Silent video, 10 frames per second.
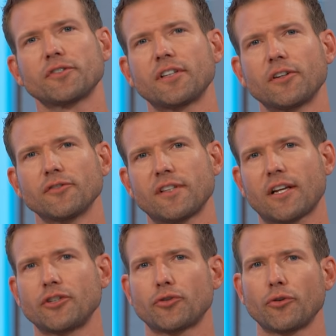signals
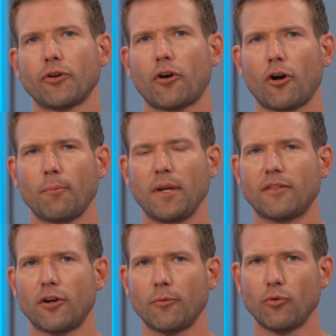that control your
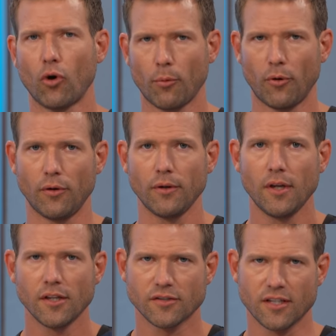heartbeat, they're abnormal,
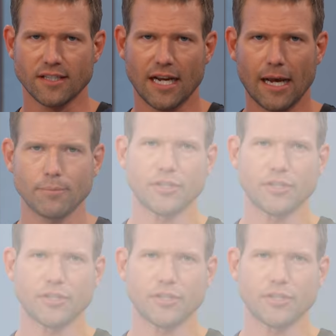so the top